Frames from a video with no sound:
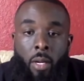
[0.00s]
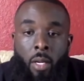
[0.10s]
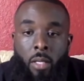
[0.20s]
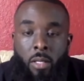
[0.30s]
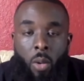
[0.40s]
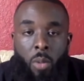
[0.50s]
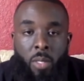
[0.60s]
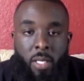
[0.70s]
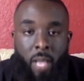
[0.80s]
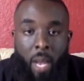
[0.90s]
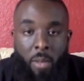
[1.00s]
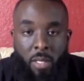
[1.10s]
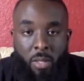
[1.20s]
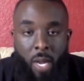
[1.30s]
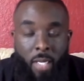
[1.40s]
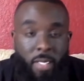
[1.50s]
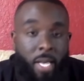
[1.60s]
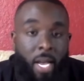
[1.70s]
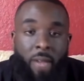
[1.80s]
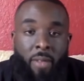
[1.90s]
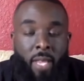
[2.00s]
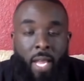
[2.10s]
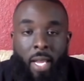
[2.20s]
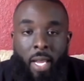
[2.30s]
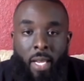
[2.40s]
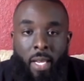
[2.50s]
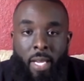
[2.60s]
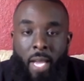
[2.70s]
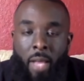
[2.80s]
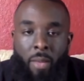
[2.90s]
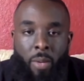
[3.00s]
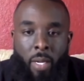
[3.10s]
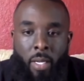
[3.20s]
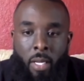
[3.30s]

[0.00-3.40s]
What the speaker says: So I was just trying to tie everything in together and